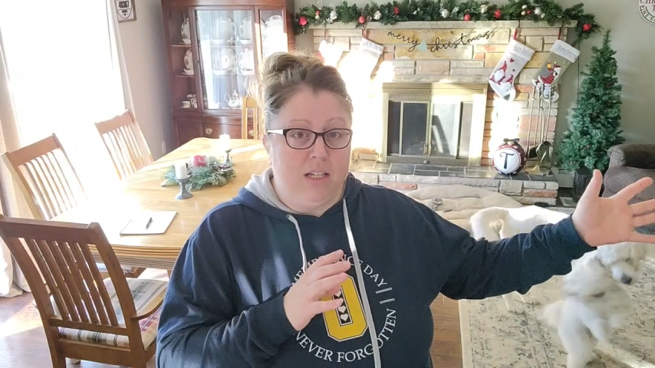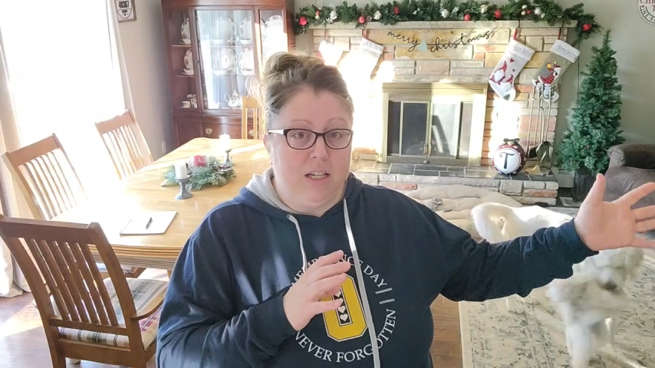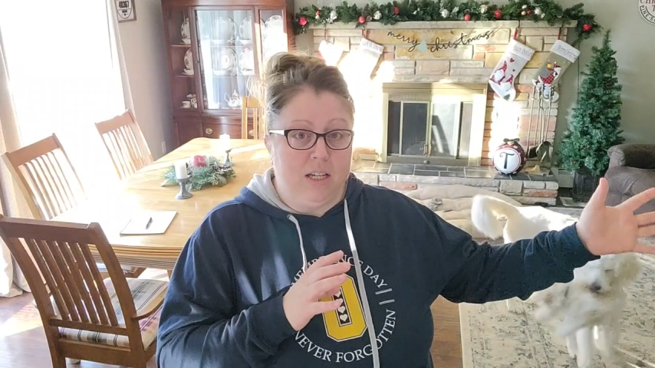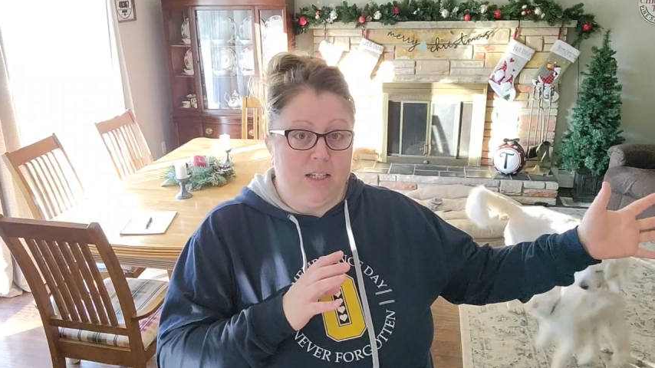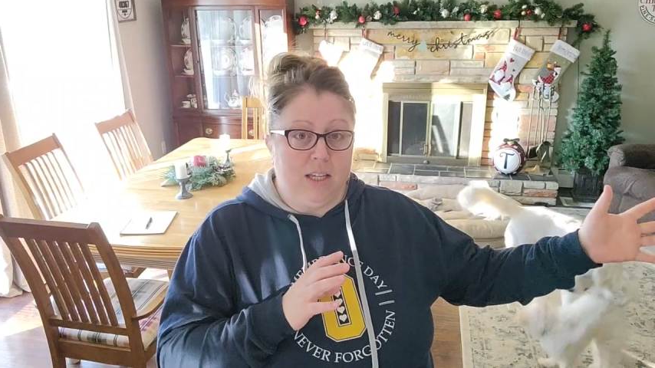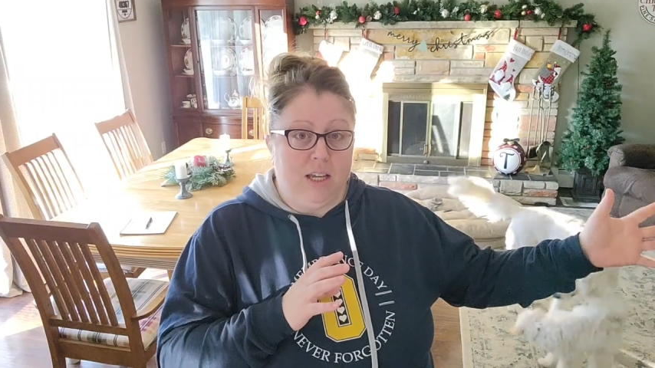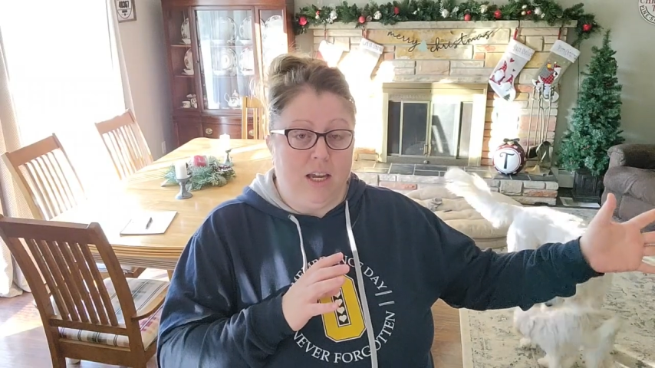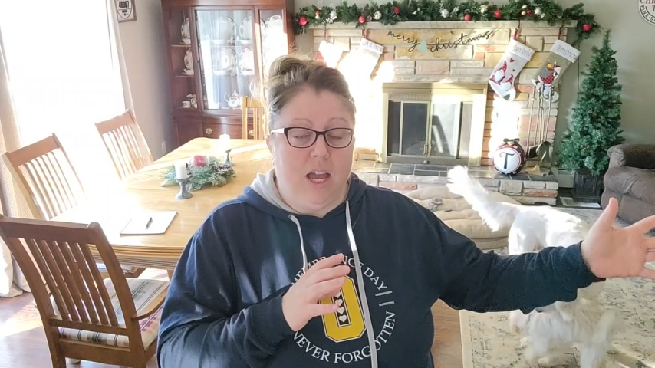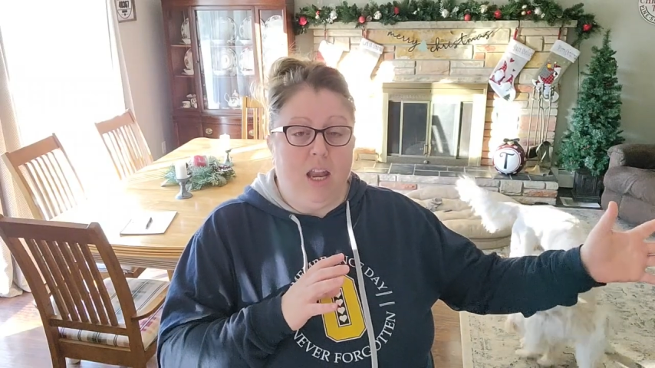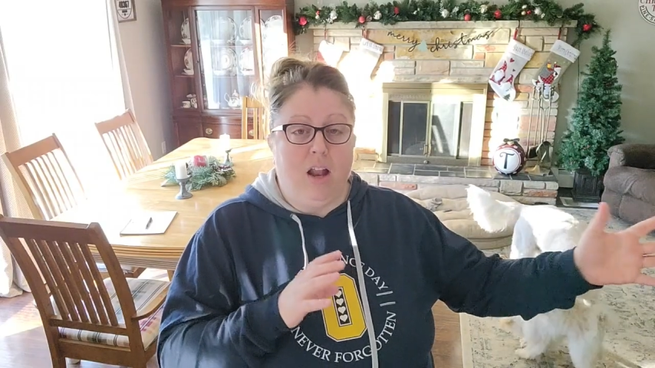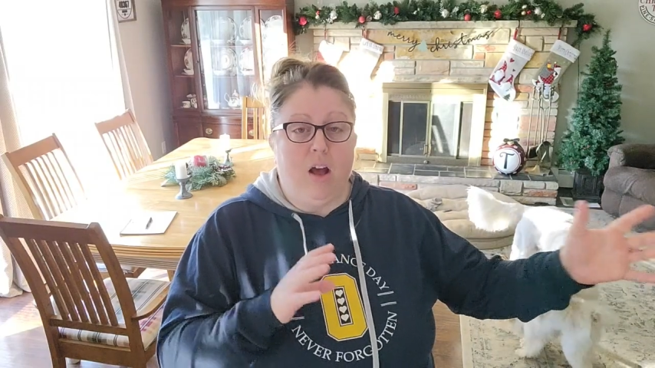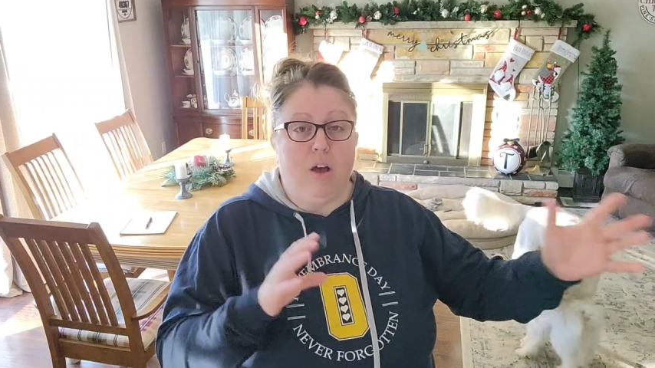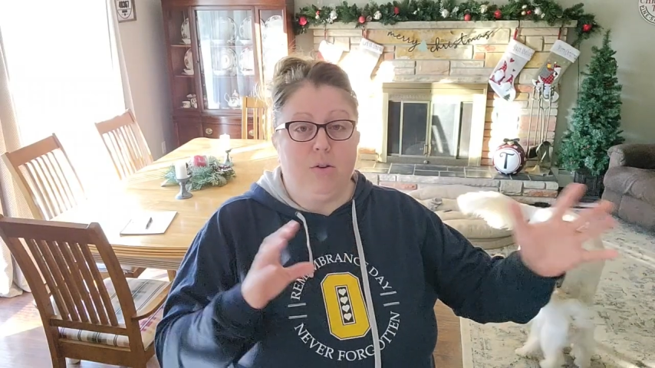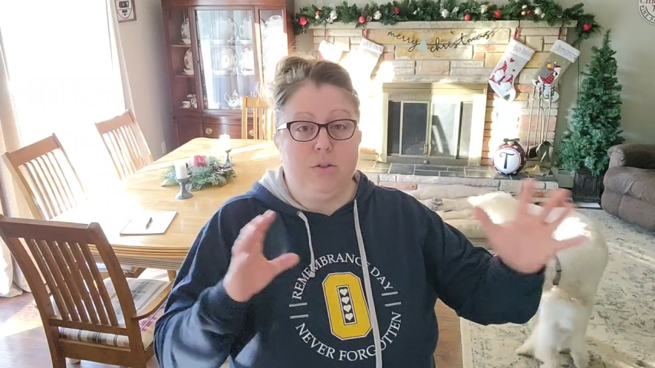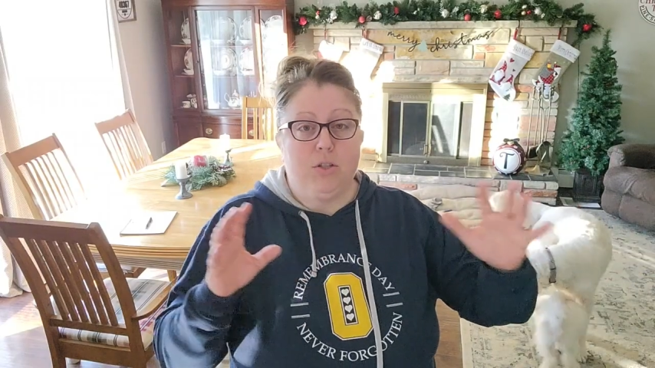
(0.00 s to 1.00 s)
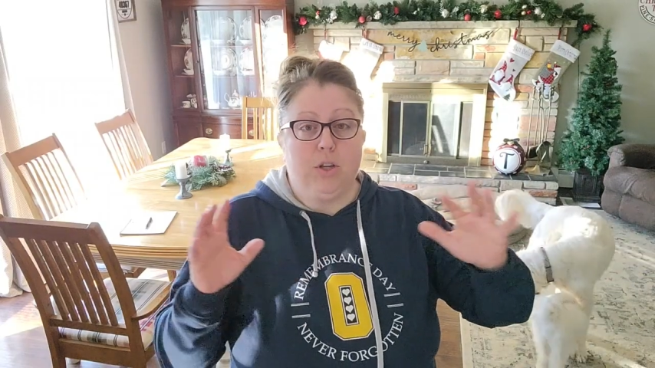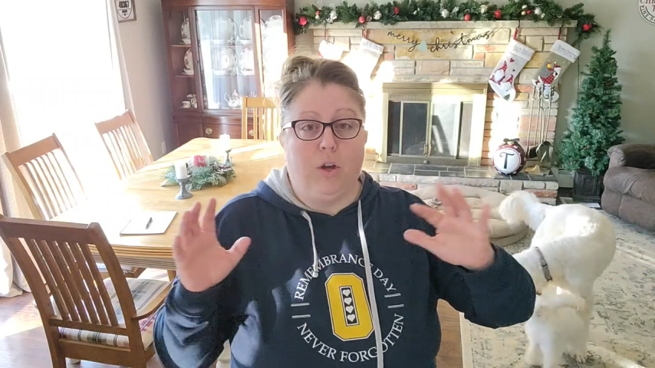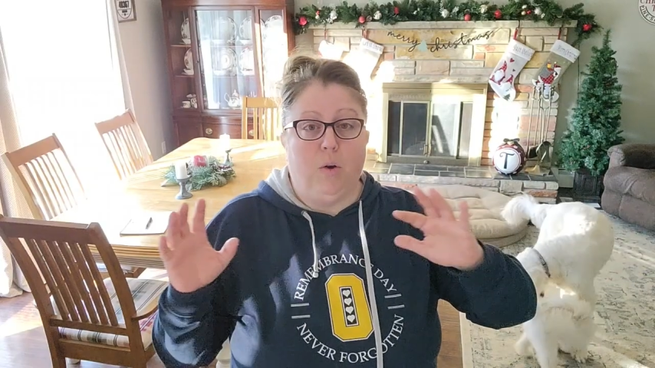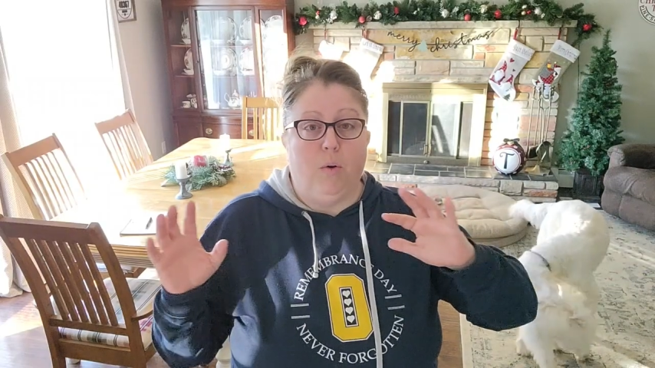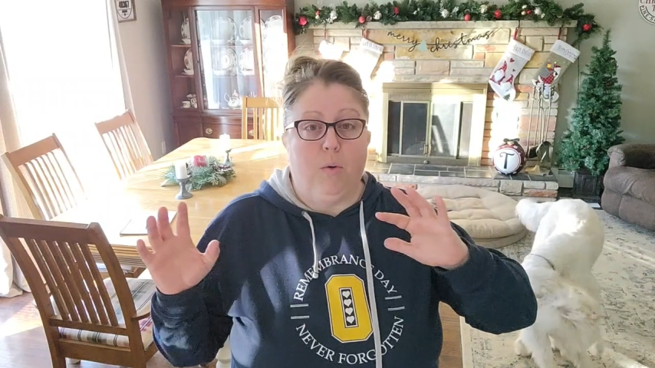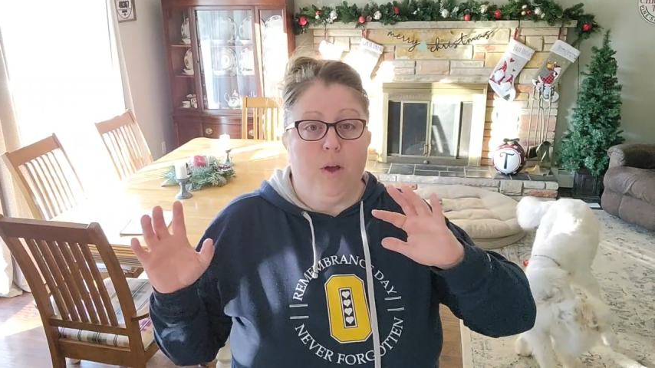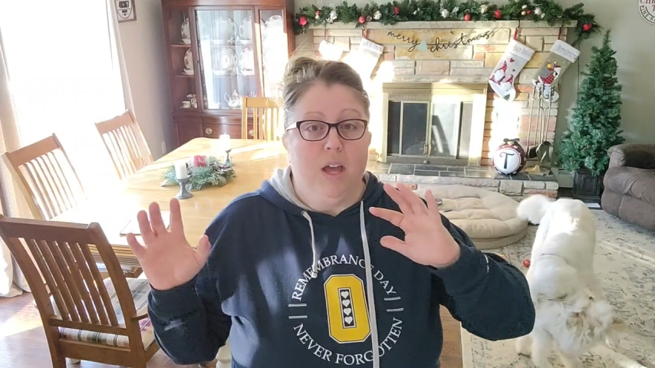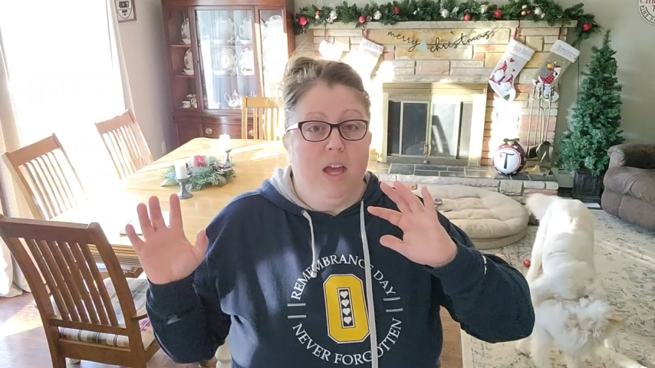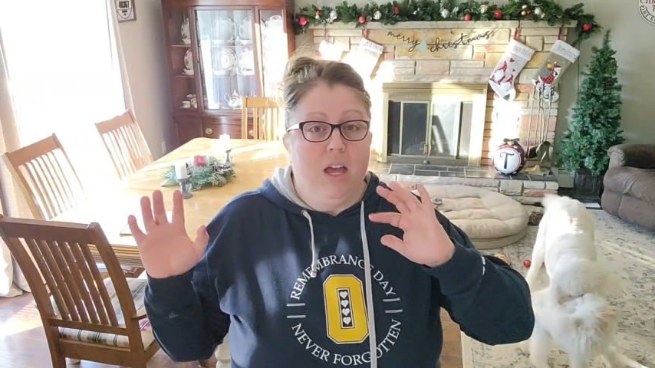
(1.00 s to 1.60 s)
does it, and also